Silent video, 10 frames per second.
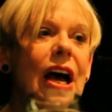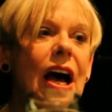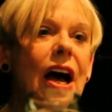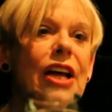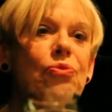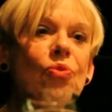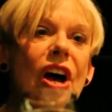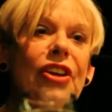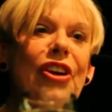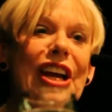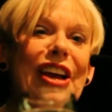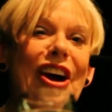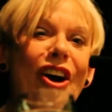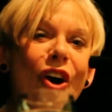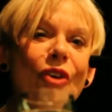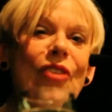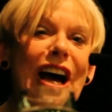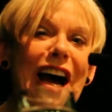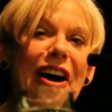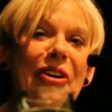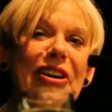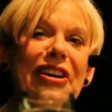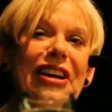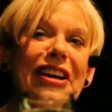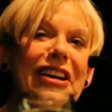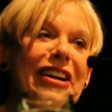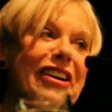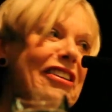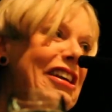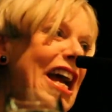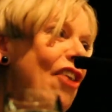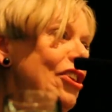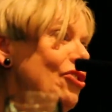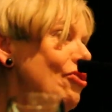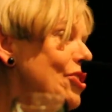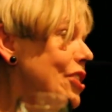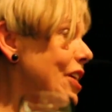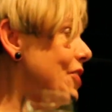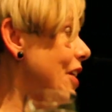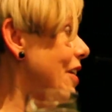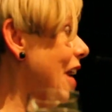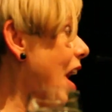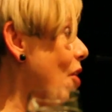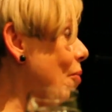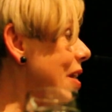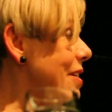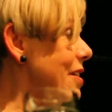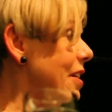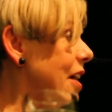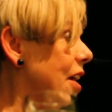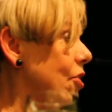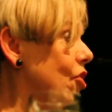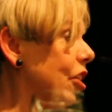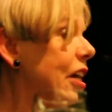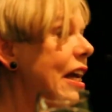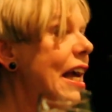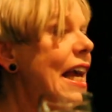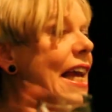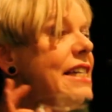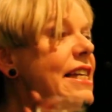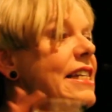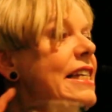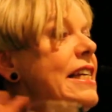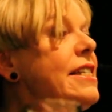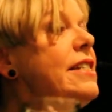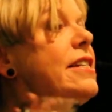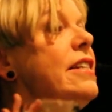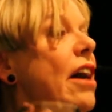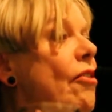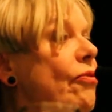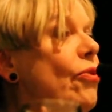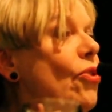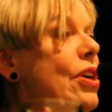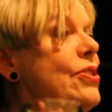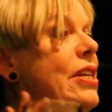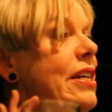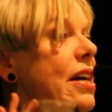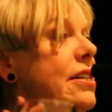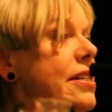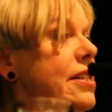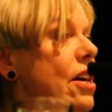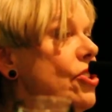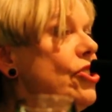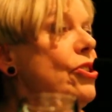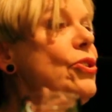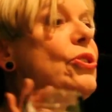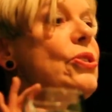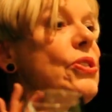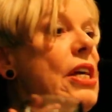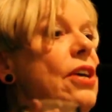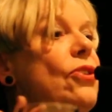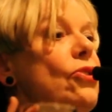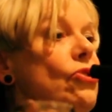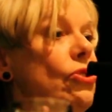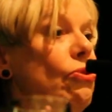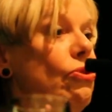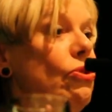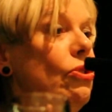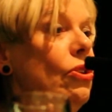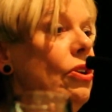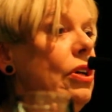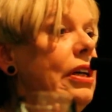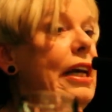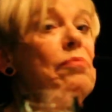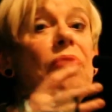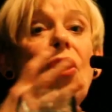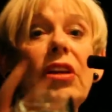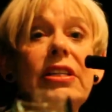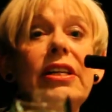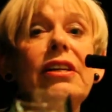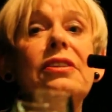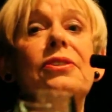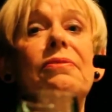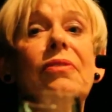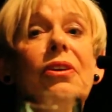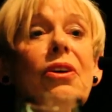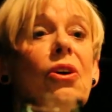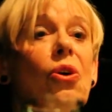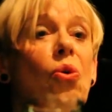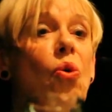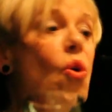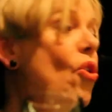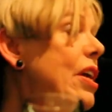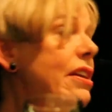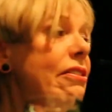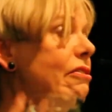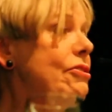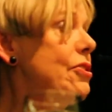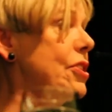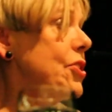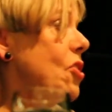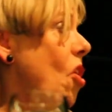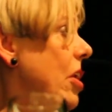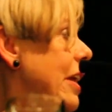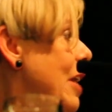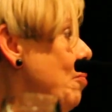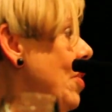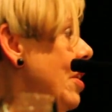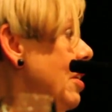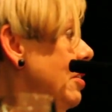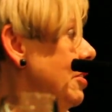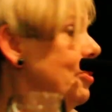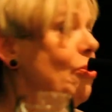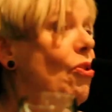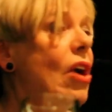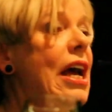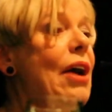It's one of our characteristics in our Western culture is that it isn't enough for us in our discussions to seek the truth in politics or in the scholarly world or